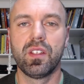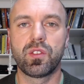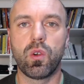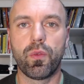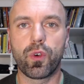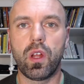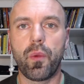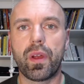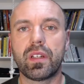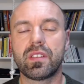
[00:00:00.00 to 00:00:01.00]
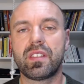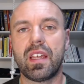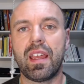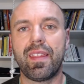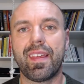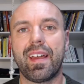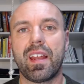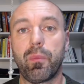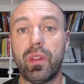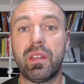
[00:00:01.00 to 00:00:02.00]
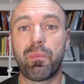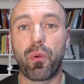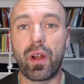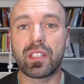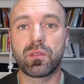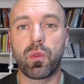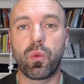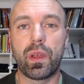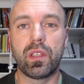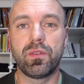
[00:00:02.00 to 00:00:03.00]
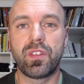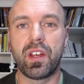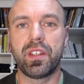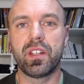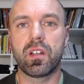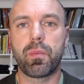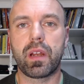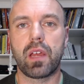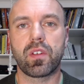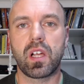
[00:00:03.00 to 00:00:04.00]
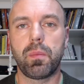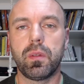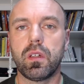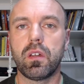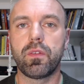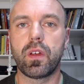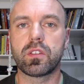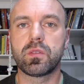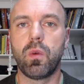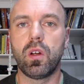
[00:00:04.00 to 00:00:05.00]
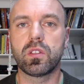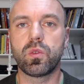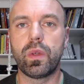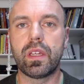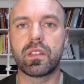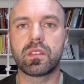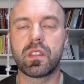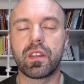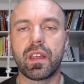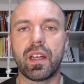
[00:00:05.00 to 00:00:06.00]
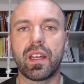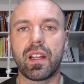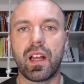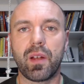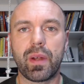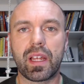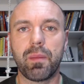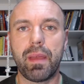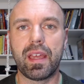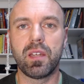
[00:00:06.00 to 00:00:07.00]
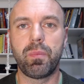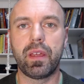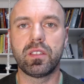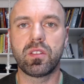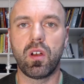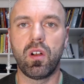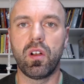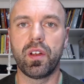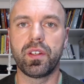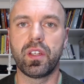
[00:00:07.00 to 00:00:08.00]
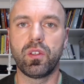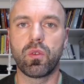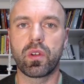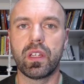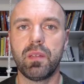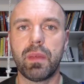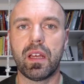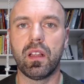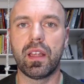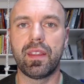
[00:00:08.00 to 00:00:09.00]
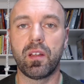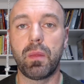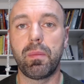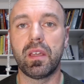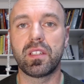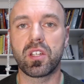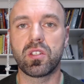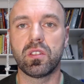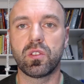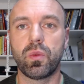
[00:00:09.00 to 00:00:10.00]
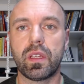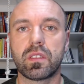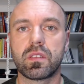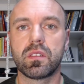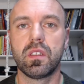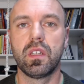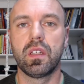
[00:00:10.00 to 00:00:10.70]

So overall, I wanted to say that I'm really impressed with what you've done here, but I have a couple of small tweaks that I recommend based on your email, and there may be additional tweaks